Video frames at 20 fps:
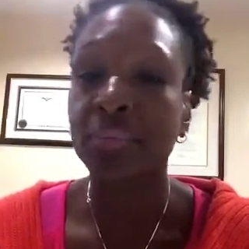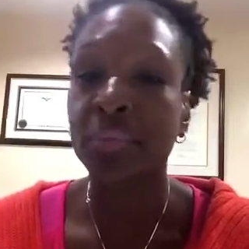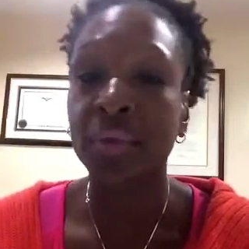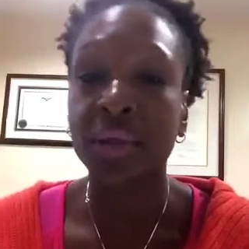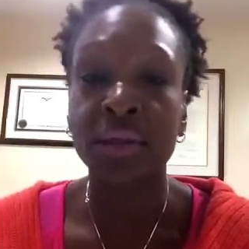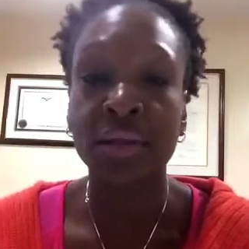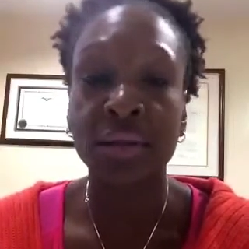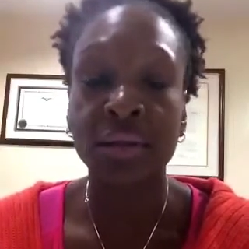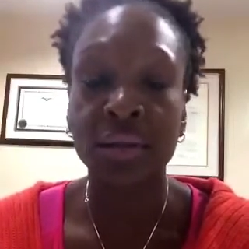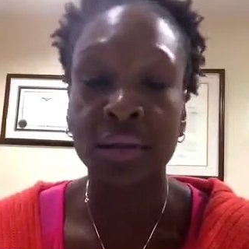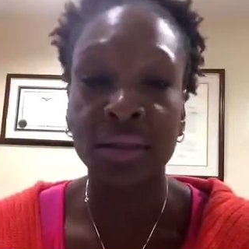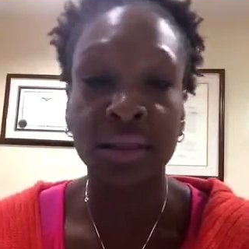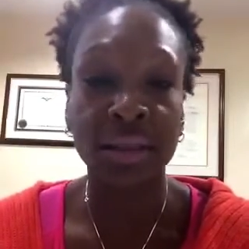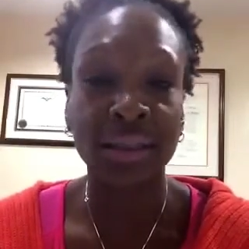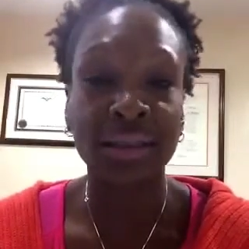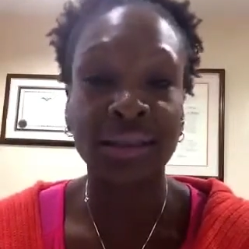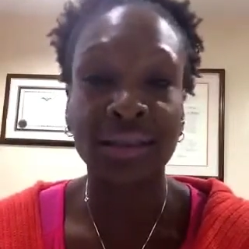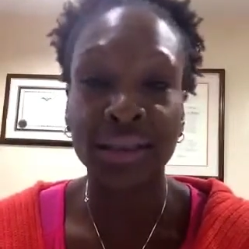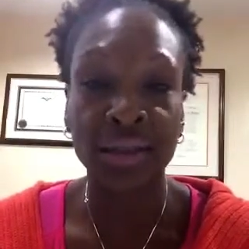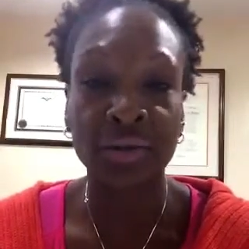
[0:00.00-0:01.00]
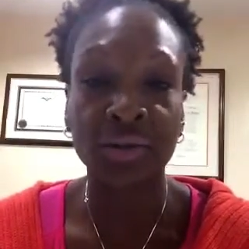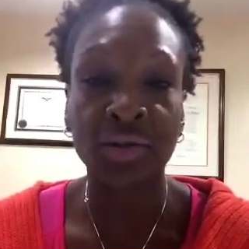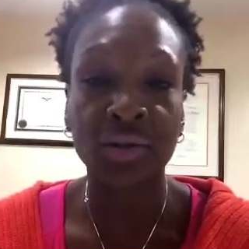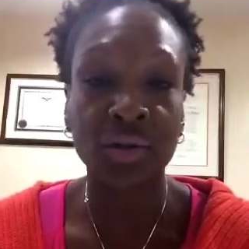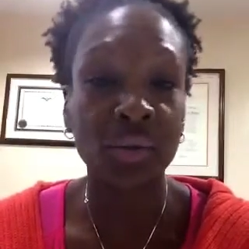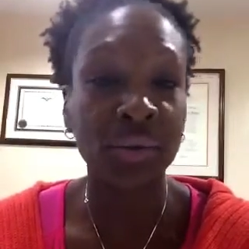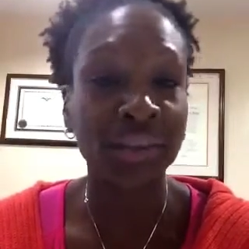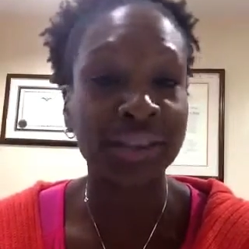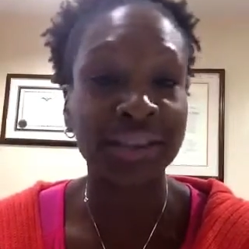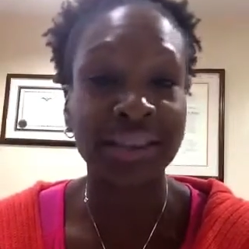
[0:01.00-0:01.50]
this extends
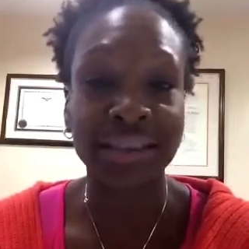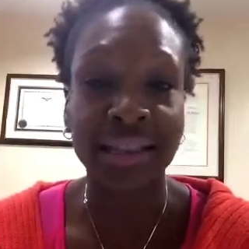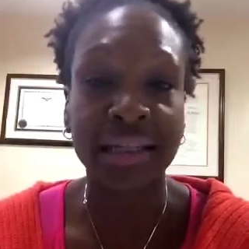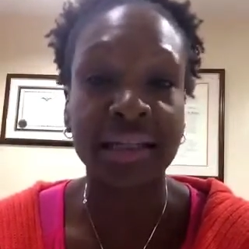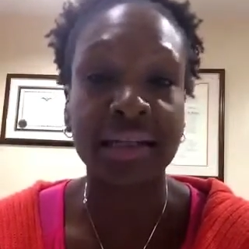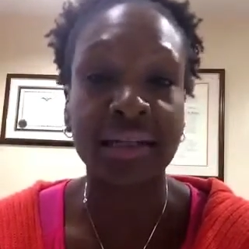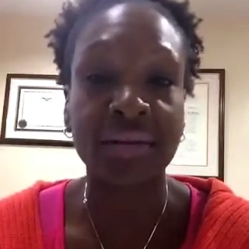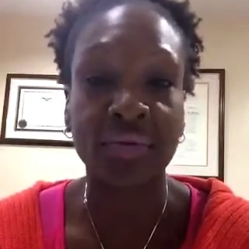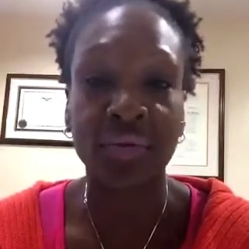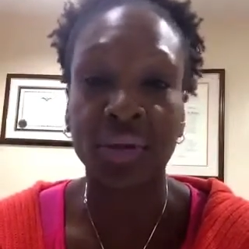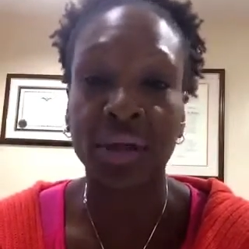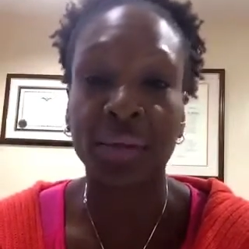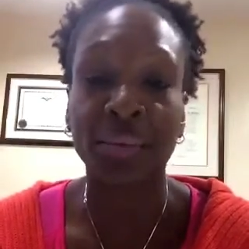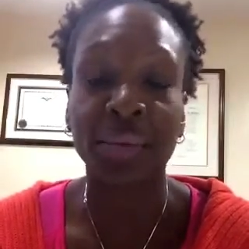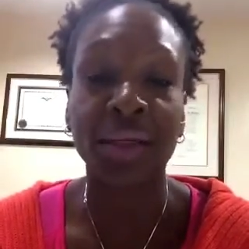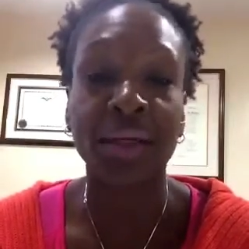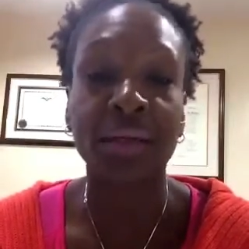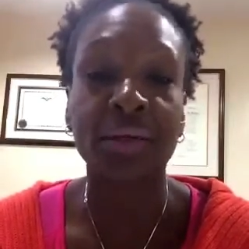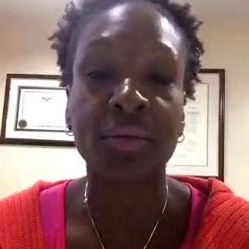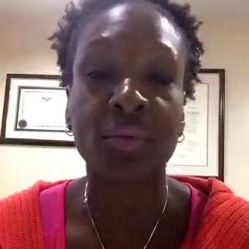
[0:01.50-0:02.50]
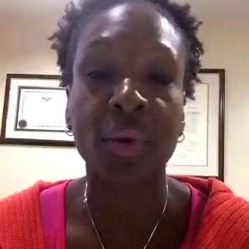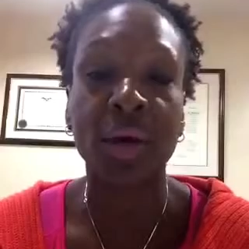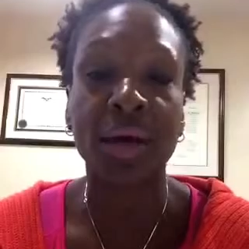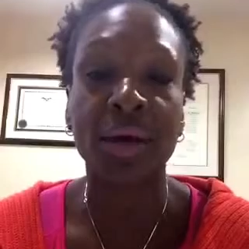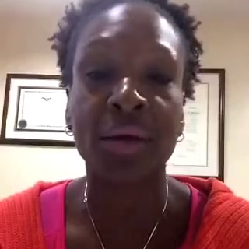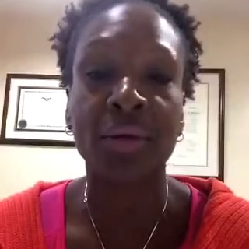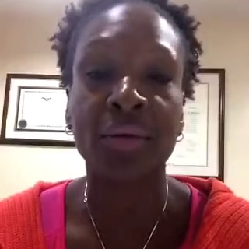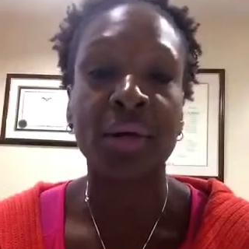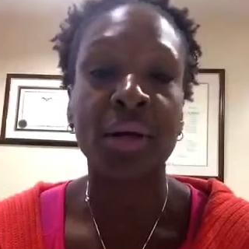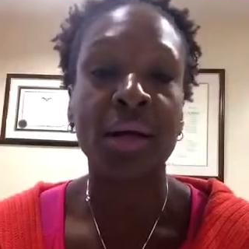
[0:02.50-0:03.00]
to extended family as
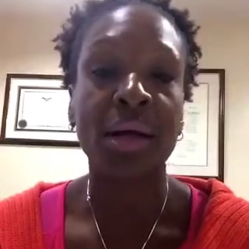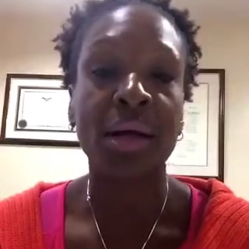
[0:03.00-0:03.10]
well.